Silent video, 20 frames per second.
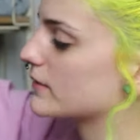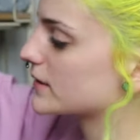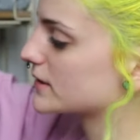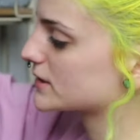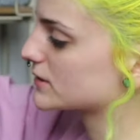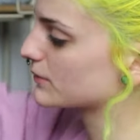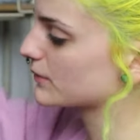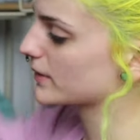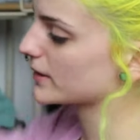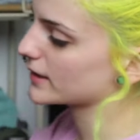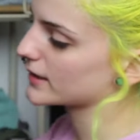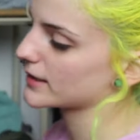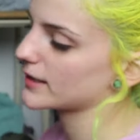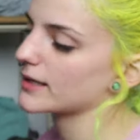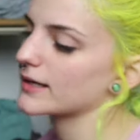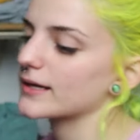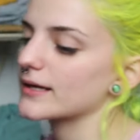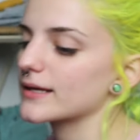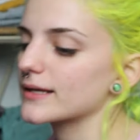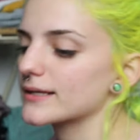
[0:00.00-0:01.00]
This
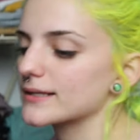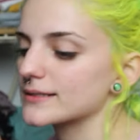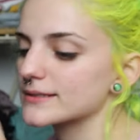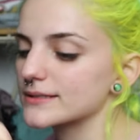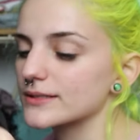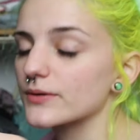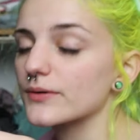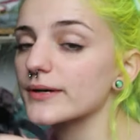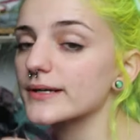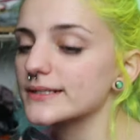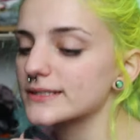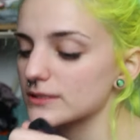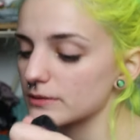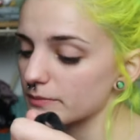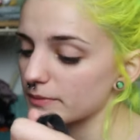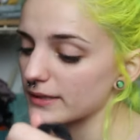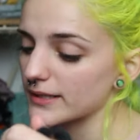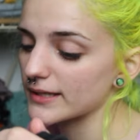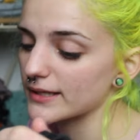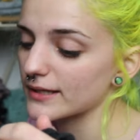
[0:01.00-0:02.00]
one is going to
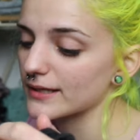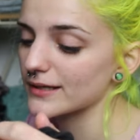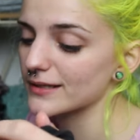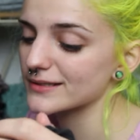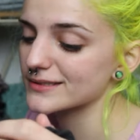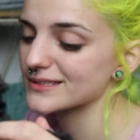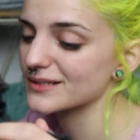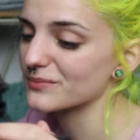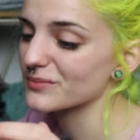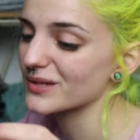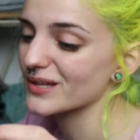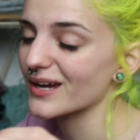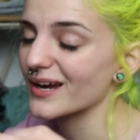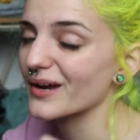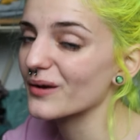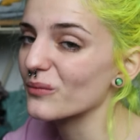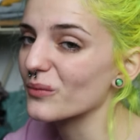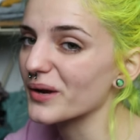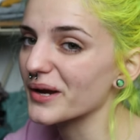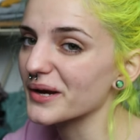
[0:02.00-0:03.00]
be something
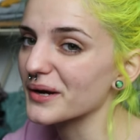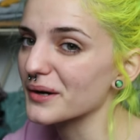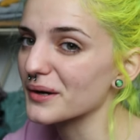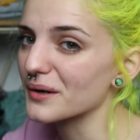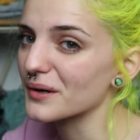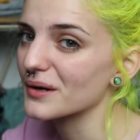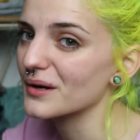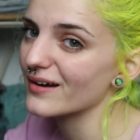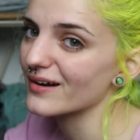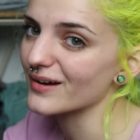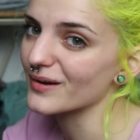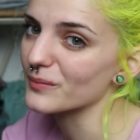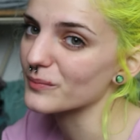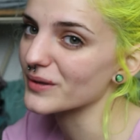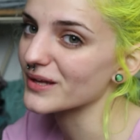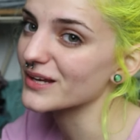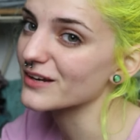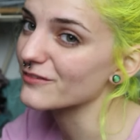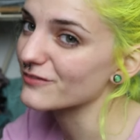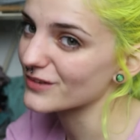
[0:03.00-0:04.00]
I wear um,
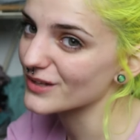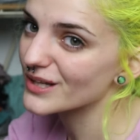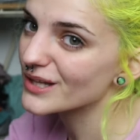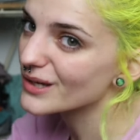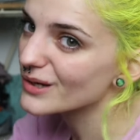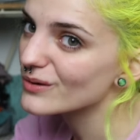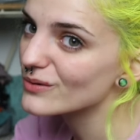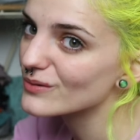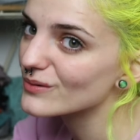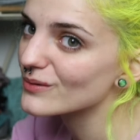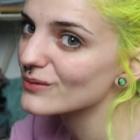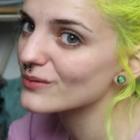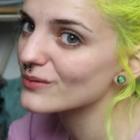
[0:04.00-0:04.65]
in a video